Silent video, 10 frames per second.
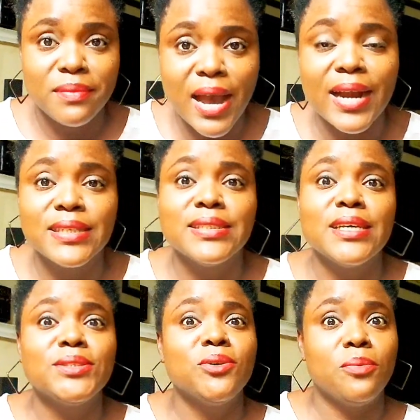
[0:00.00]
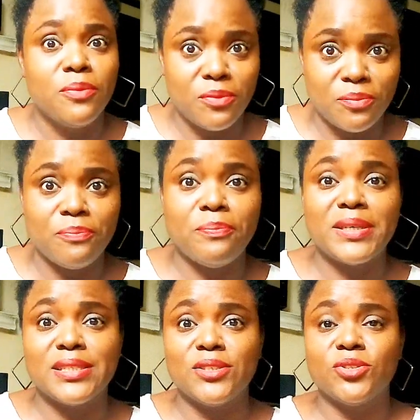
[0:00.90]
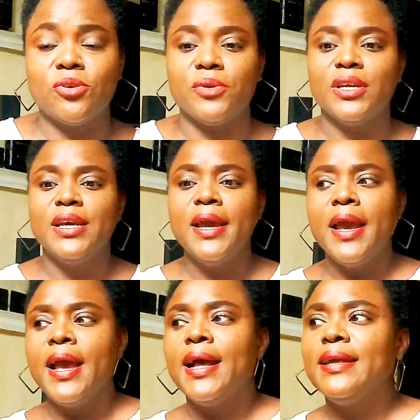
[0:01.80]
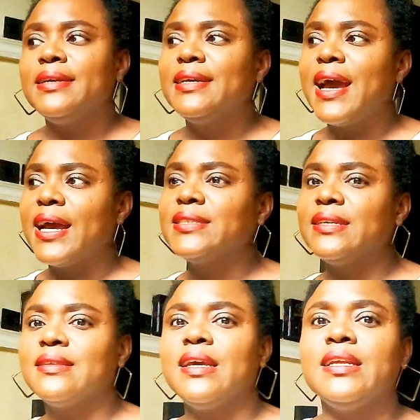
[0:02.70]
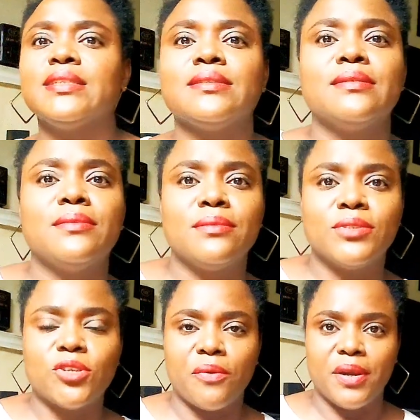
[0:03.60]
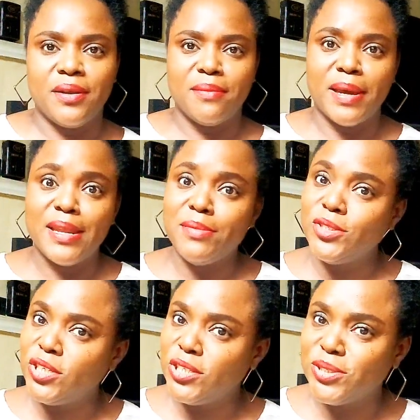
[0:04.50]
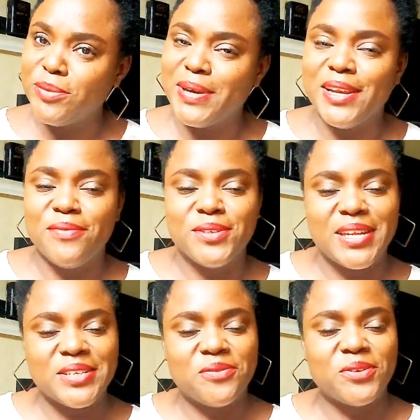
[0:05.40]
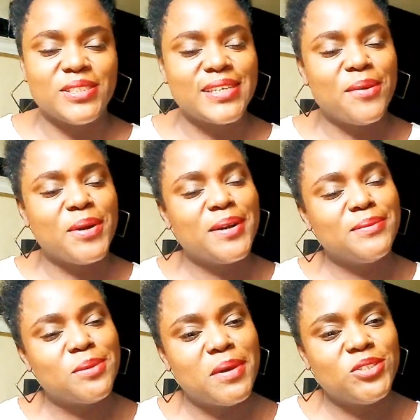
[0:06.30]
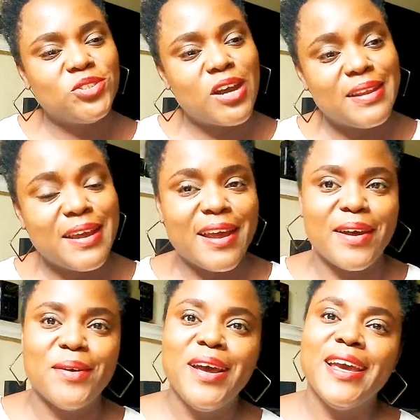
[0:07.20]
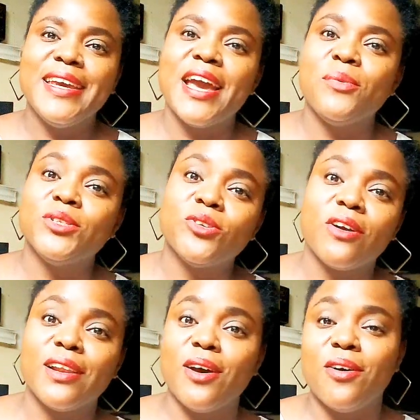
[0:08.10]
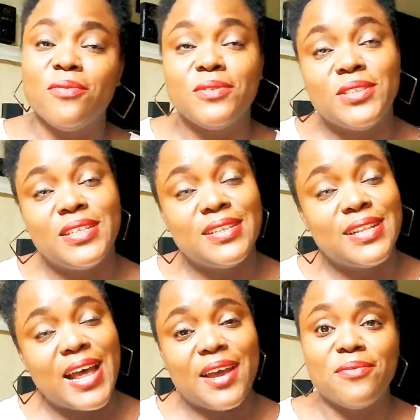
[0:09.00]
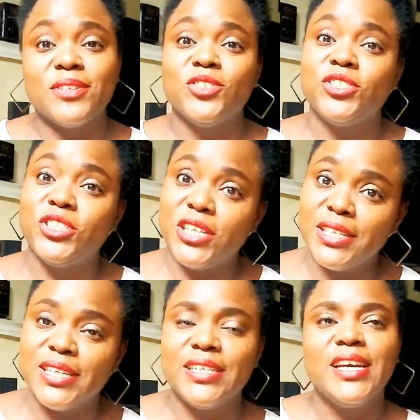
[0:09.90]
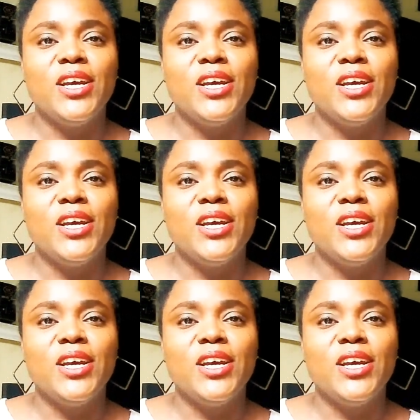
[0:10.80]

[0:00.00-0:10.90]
I can say so. Personal story. Guys, the thing is, sorry, my name is Chisom, and if today the first time, welcome to my channel. Here we talk love, life, and chilling.